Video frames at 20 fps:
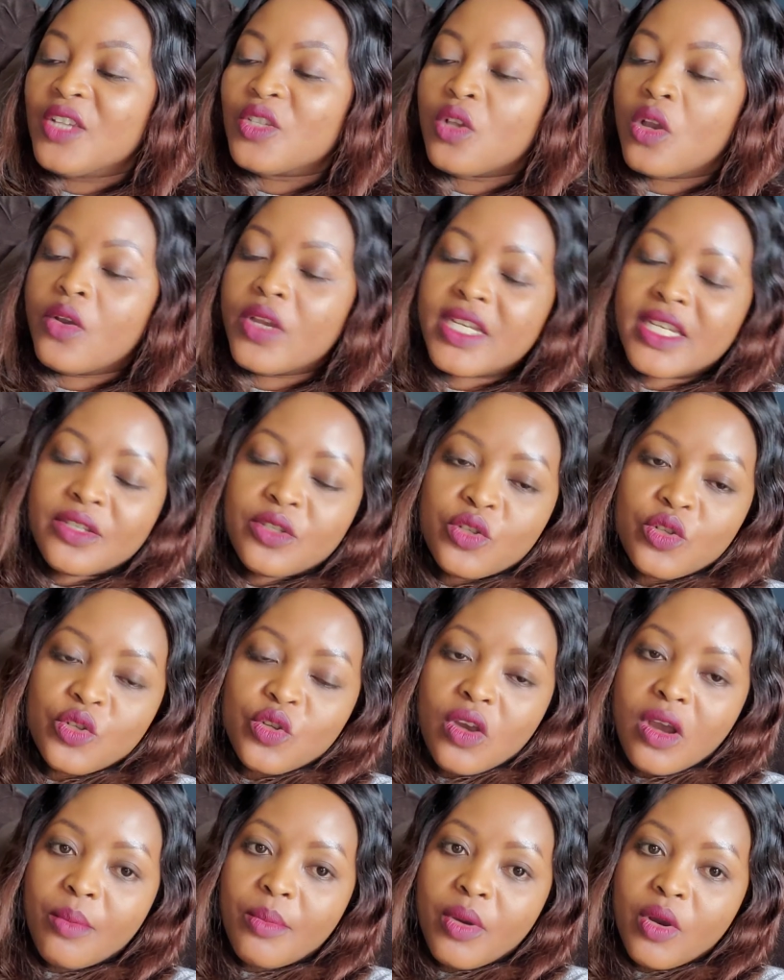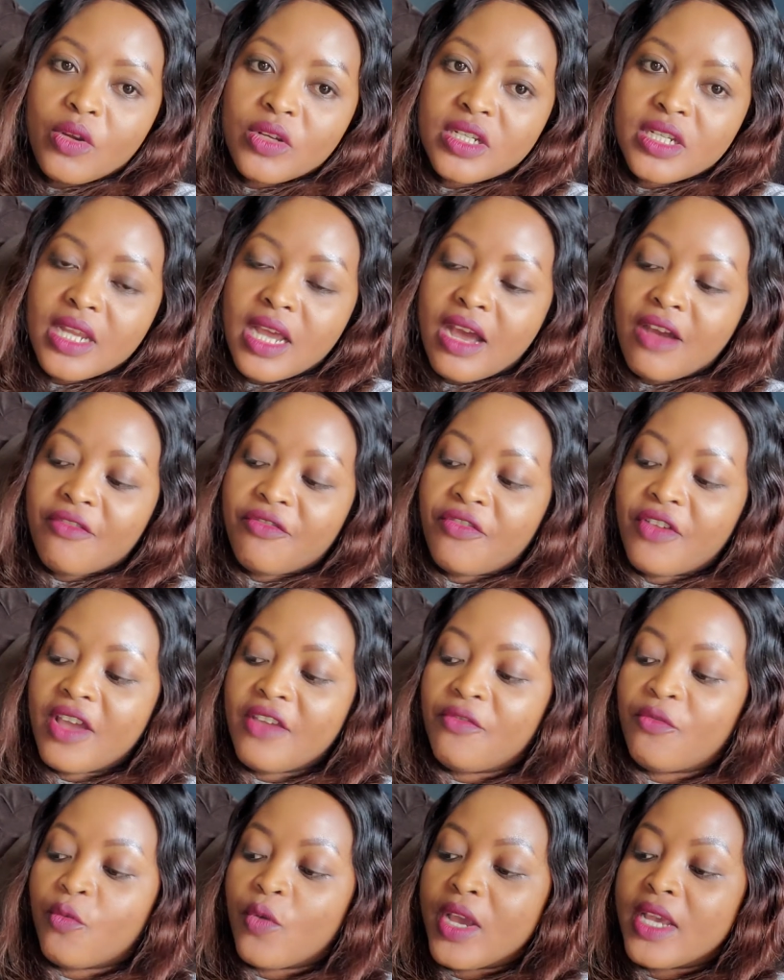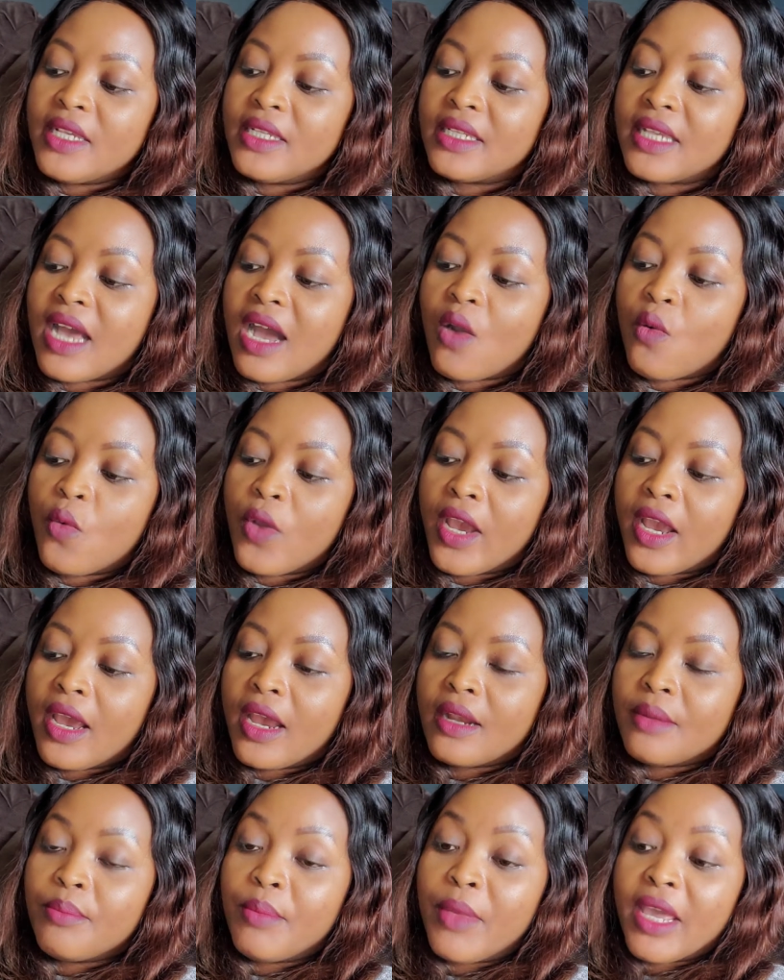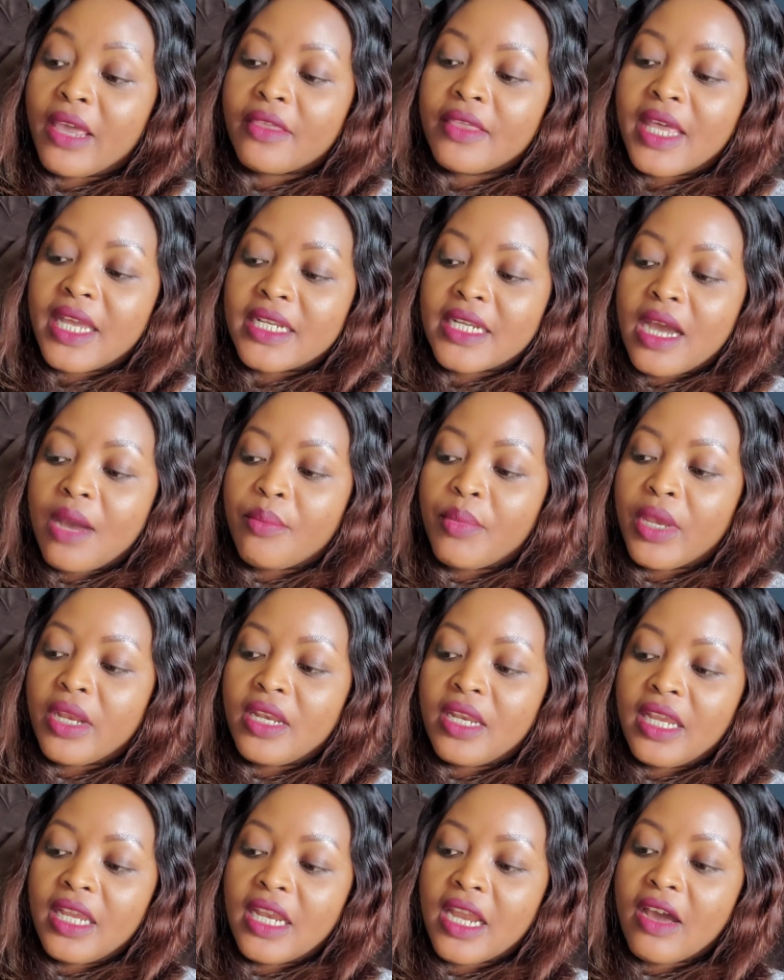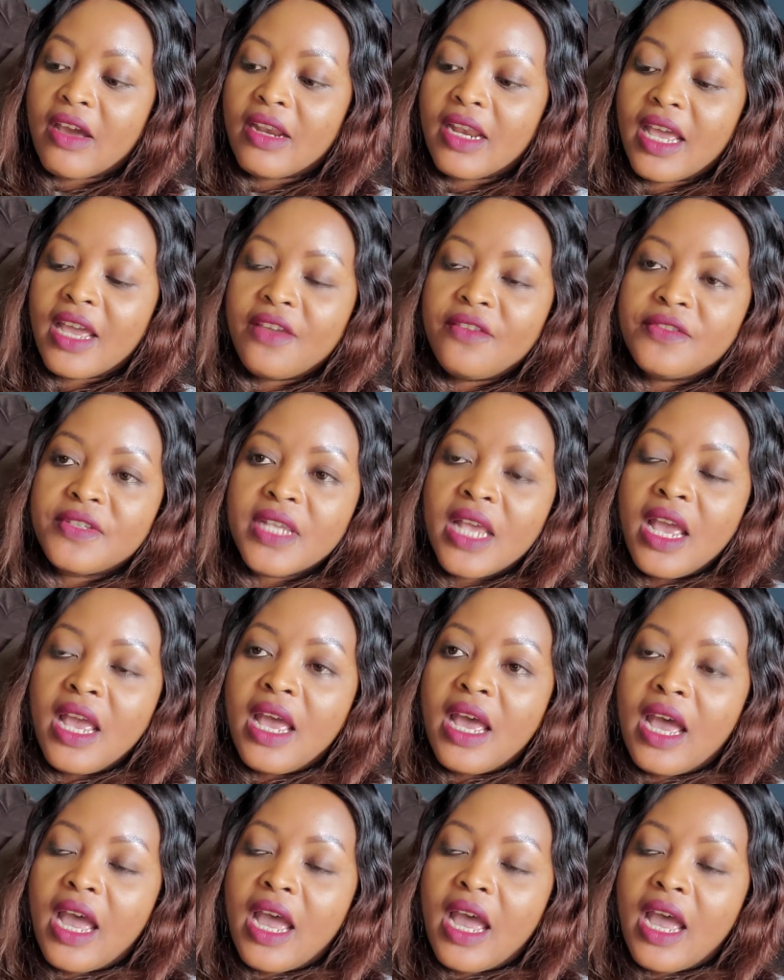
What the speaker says: So I want us to talk about 5 ways how we can make that happen in our lives.